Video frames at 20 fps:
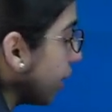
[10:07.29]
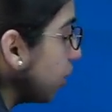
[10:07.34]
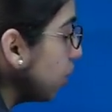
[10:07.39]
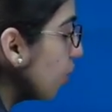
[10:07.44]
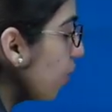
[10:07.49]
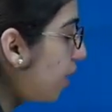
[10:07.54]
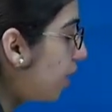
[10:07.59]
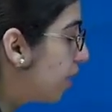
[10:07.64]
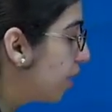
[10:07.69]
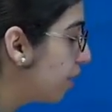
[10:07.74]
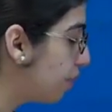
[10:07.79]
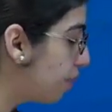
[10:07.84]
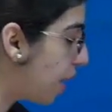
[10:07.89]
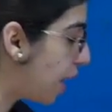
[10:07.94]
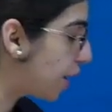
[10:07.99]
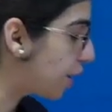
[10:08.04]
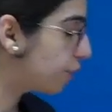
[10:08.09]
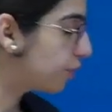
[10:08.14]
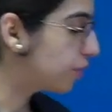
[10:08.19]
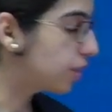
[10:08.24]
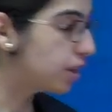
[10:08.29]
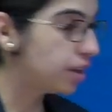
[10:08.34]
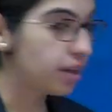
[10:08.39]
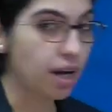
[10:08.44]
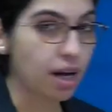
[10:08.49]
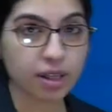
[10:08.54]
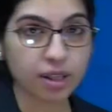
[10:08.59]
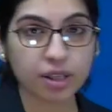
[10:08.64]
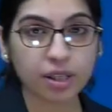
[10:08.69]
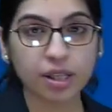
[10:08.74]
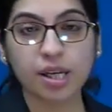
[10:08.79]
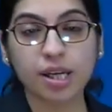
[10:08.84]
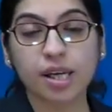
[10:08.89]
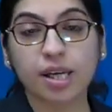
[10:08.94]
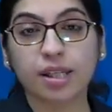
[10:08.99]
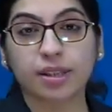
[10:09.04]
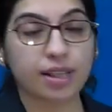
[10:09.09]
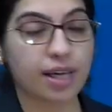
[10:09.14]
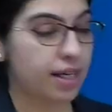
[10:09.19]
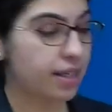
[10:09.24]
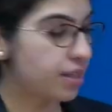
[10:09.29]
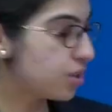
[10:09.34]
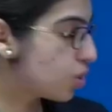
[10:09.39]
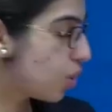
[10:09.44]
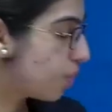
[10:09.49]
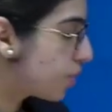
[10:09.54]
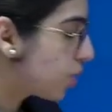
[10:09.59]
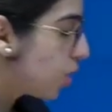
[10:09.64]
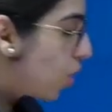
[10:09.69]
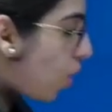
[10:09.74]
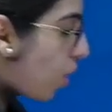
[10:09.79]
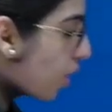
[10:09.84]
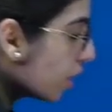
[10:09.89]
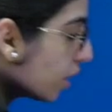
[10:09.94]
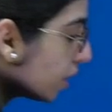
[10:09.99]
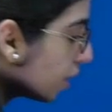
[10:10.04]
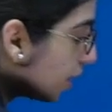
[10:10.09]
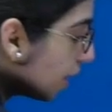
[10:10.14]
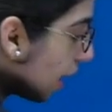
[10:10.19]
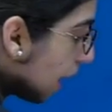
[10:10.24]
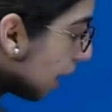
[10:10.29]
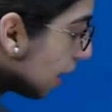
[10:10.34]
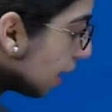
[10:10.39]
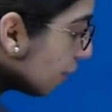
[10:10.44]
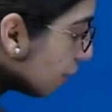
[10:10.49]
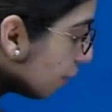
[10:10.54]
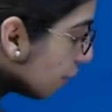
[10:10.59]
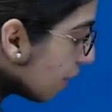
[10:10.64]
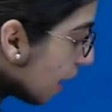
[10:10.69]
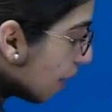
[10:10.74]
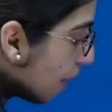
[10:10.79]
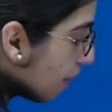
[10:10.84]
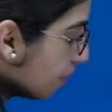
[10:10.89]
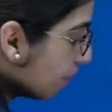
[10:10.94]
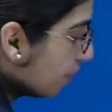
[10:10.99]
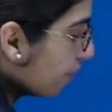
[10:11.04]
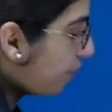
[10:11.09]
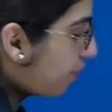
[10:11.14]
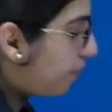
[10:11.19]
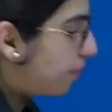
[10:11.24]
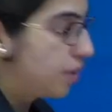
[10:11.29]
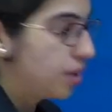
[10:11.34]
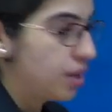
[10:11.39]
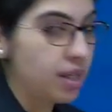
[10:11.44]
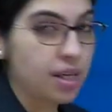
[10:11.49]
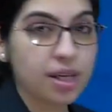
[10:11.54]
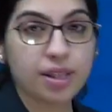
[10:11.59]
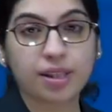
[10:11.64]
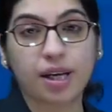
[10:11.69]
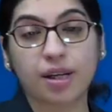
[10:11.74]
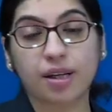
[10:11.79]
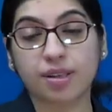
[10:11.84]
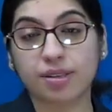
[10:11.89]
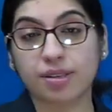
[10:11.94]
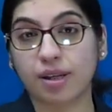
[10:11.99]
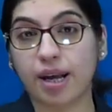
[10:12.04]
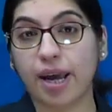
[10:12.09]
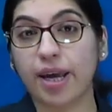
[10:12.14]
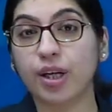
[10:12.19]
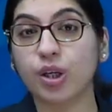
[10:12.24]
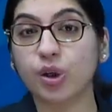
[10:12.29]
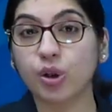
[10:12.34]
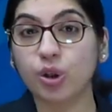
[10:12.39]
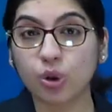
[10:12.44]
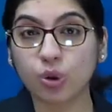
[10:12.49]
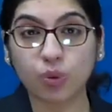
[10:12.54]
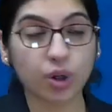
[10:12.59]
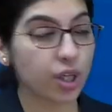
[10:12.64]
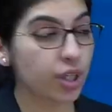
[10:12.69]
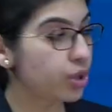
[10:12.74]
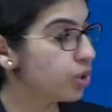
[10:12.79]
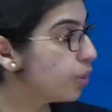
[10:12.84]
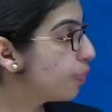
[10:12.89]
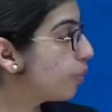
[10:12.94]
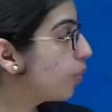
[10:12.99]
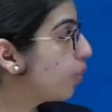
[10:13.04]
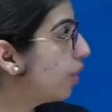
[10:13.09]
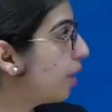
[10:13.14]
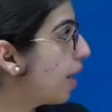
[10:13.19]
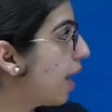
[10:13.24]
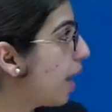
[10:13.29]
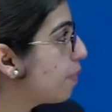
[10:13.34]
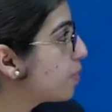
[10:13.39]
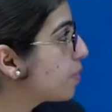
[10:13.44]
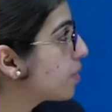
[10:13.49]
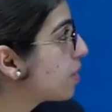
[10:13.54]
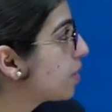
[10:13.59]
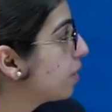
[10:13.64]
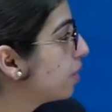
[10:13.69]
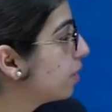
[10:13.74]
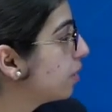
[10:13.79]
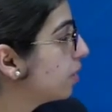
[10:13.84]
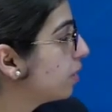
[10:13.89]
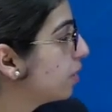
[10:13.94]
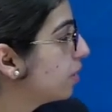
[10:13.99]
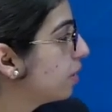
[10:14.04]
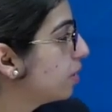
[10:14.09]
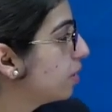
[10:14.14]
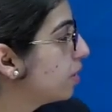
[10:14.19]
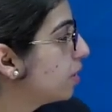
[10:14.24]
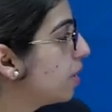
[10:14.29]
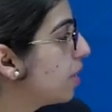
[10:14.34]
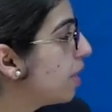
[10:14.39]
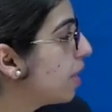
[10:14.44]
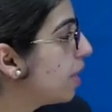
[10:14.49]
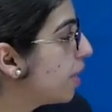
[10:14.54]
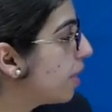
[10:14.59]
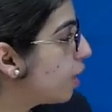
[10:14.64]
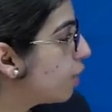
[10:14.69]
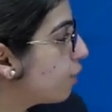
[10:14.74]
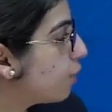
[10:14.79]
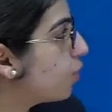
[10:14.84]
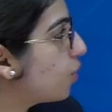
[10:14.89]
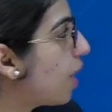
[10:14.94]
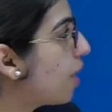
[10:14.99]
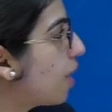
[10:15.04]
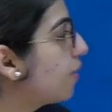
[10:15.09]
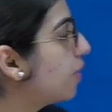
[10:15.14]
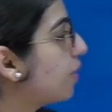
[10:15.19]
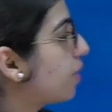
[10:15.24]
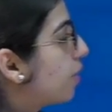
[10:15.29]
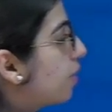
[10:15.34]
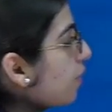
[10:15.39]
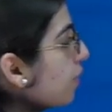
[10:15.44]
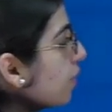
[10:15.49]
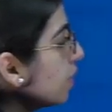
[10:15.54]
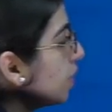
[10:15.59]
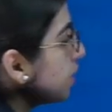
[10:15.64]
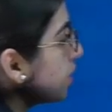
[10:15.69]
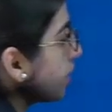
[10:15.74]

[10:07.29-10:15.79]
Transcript: lower part of the lung, that is obscuring the diaphragm. That is a right lower lobe collapse. If you have a reverse